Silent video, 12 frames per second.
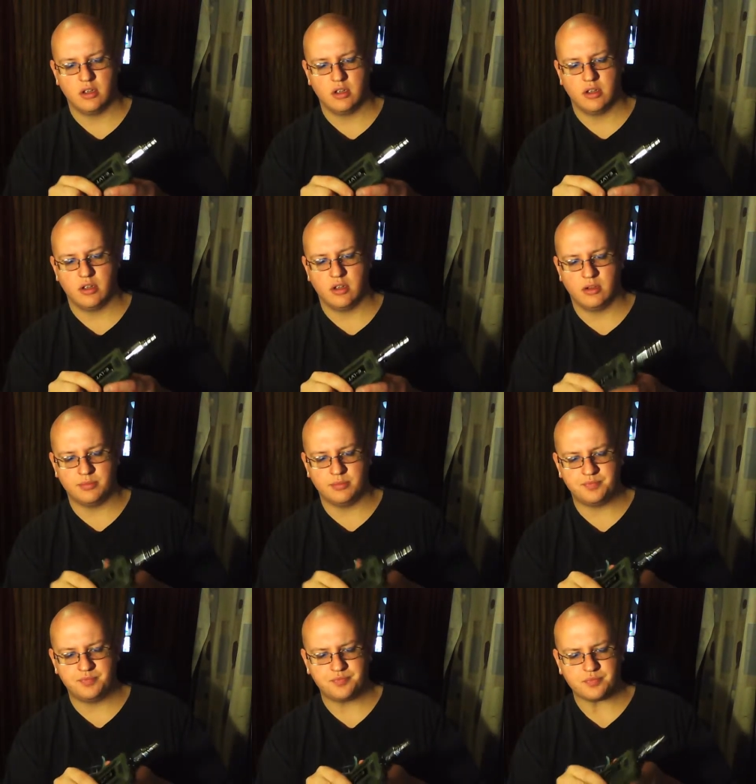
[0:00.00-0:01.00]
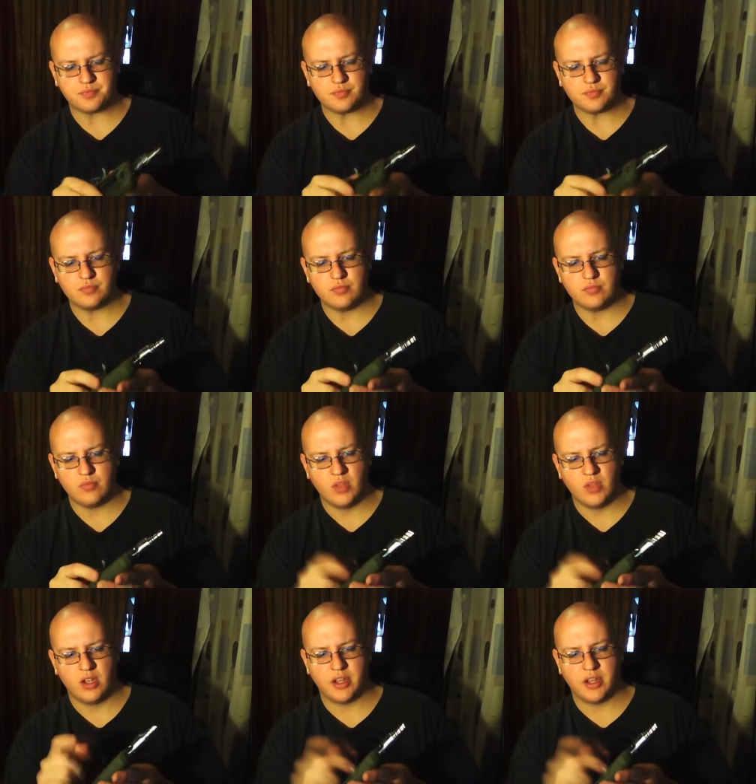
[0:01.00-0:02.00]
I
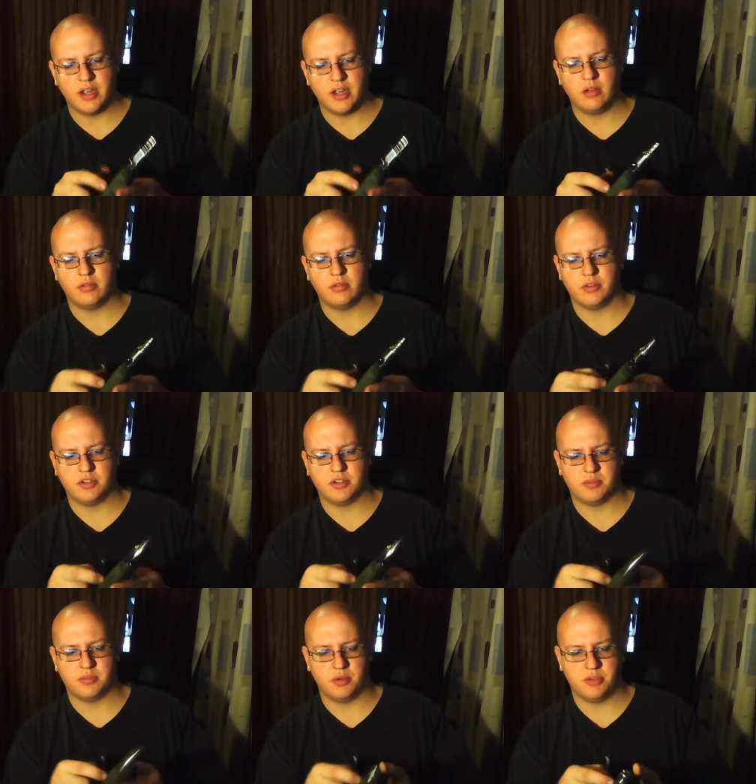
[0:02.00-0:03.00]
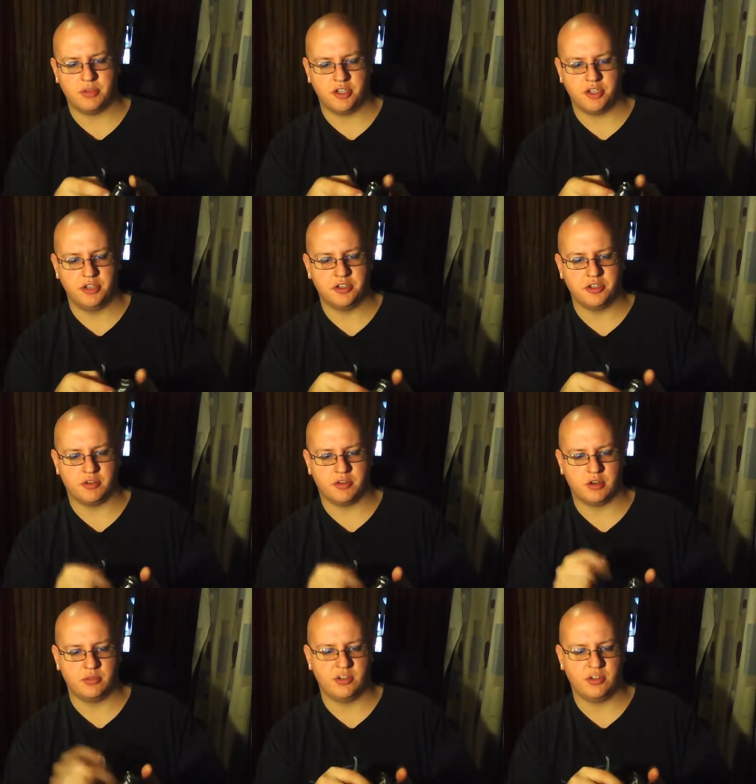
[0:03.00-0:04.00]
like how this is pretty much
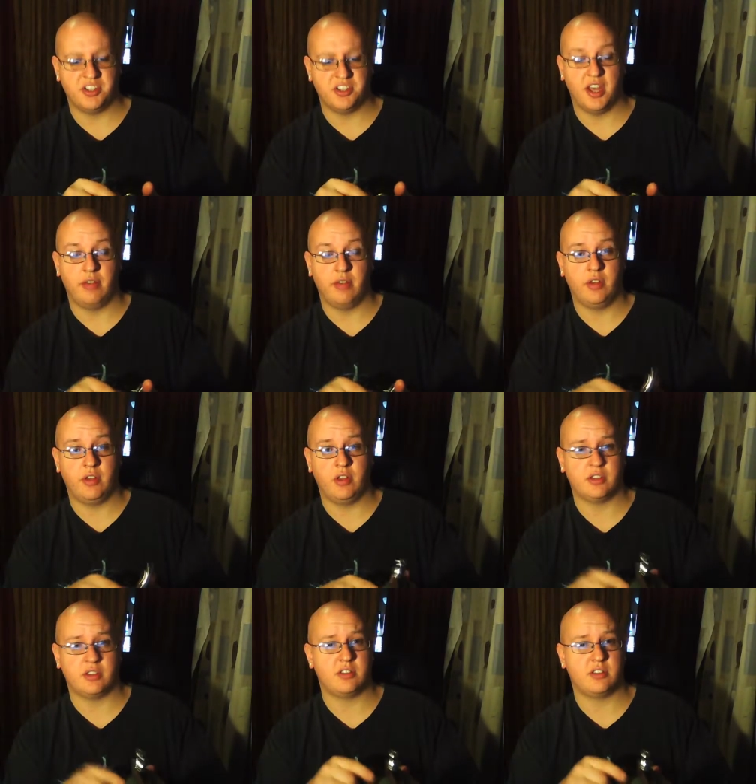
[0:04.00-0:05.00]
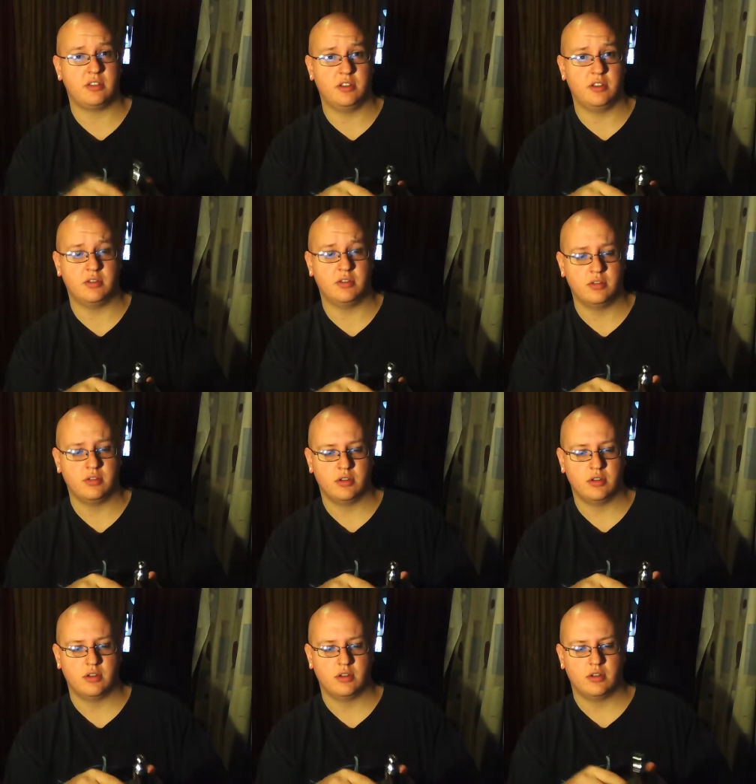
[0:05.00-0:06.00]
indestructible. It's heavy, it's steel.
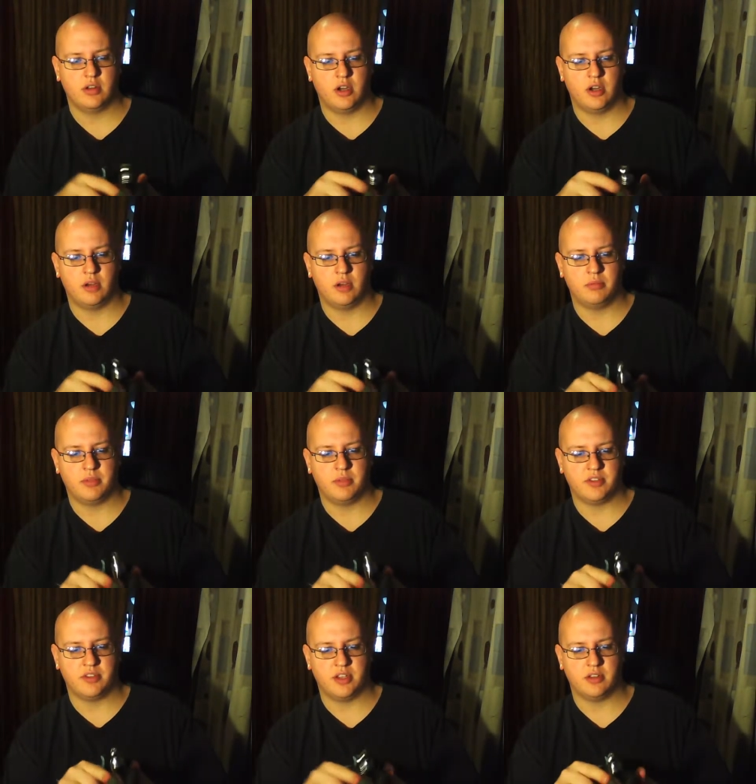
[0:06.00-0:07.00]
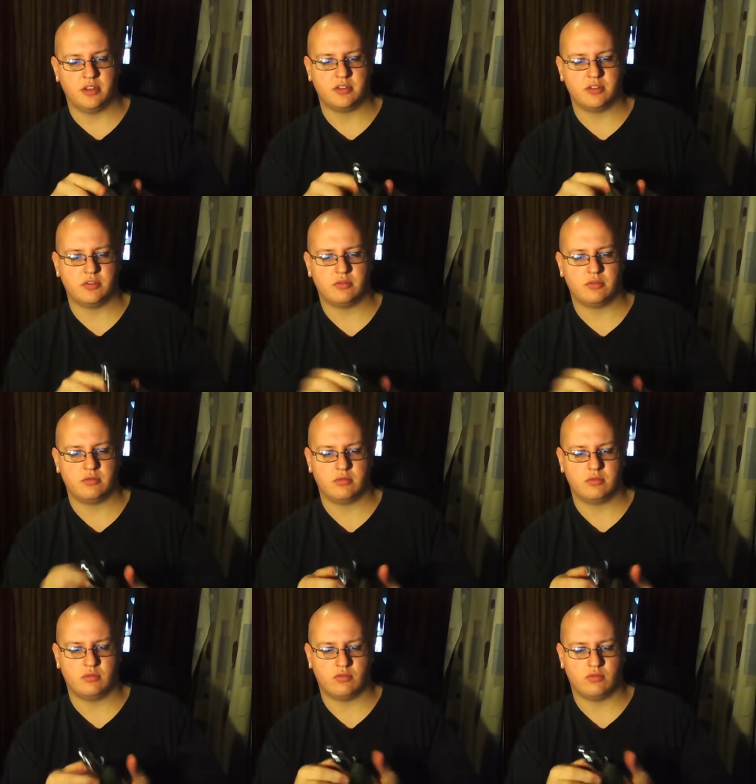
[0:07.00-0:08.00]
It's like this
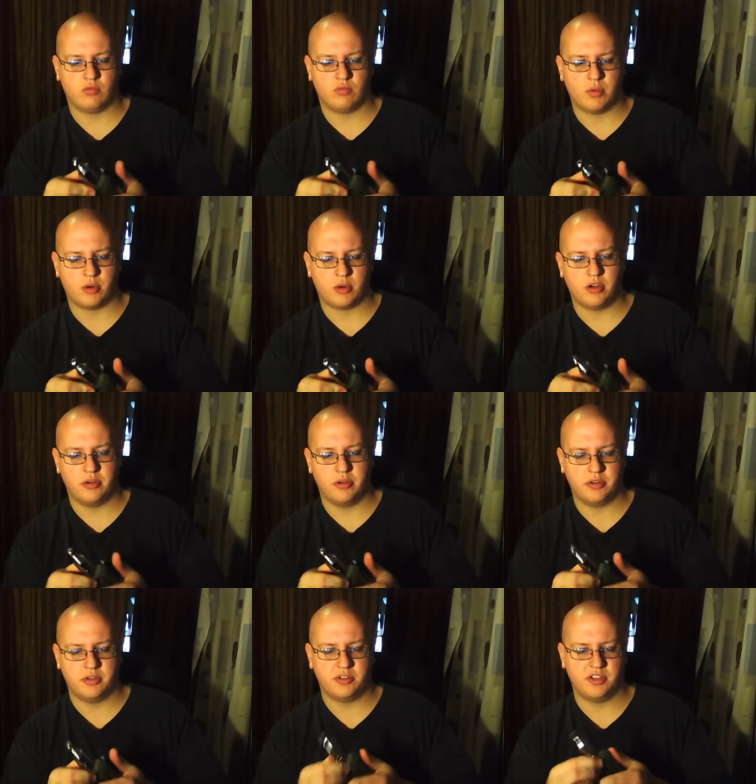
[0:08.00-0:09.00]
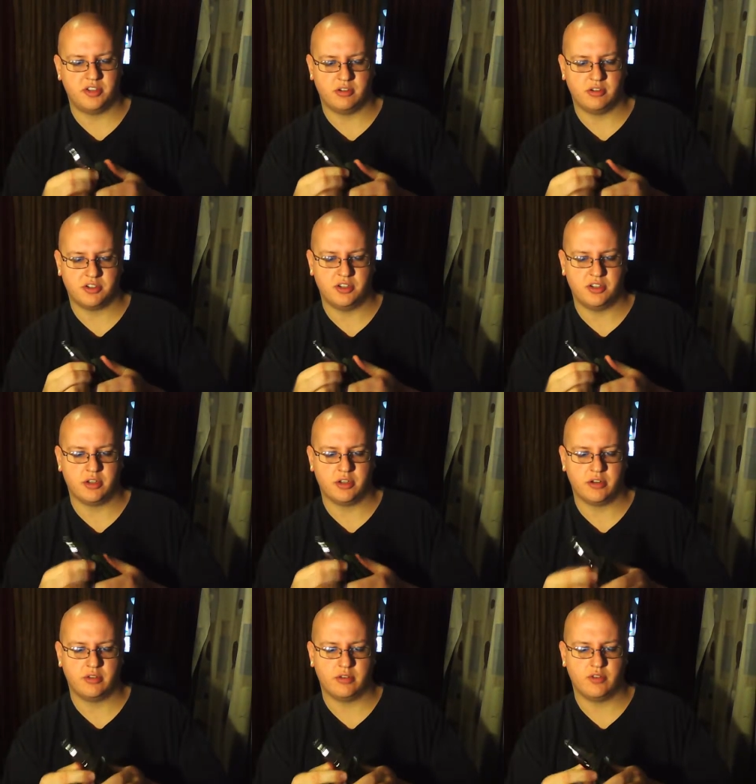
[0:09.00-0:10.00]
rubber coated steel or
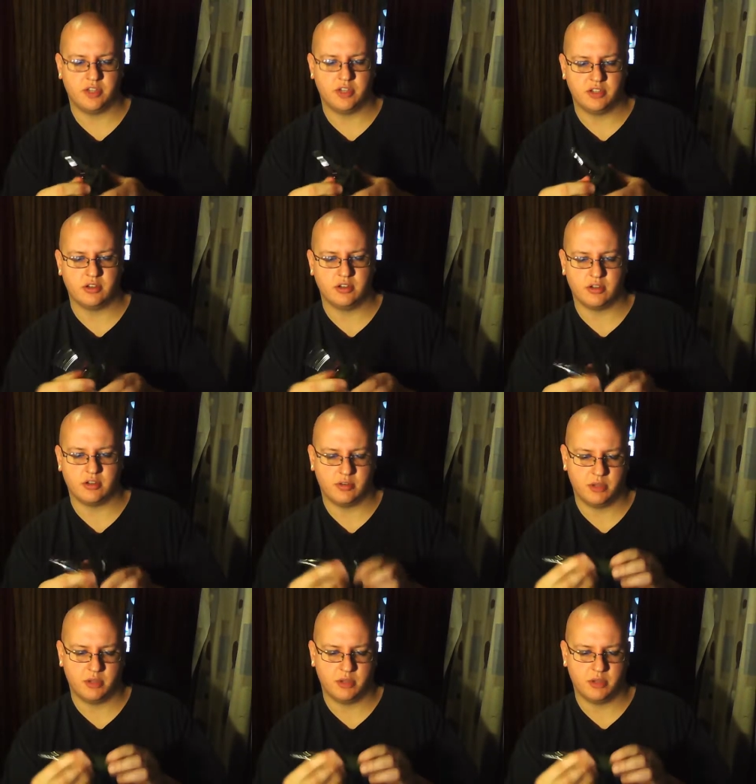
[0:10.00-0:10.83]
silicone. It feels like silicone to me.